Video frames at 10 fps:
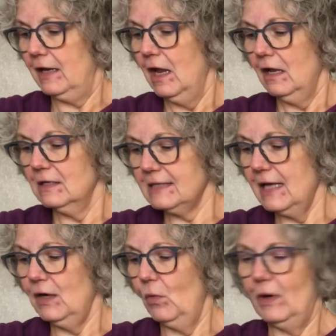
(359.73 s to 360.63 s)
because I
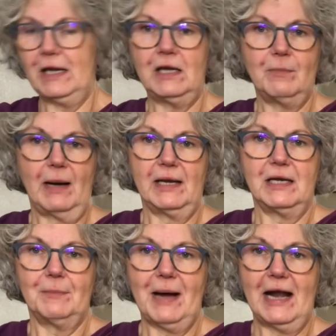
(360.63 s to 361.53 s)
don't want anybody
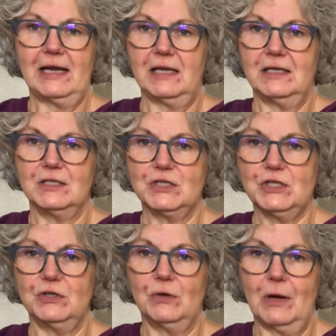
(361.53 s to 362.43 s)
to bite
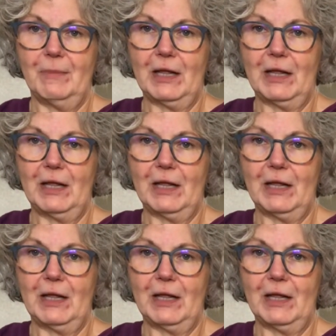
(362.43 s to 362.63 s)
into a big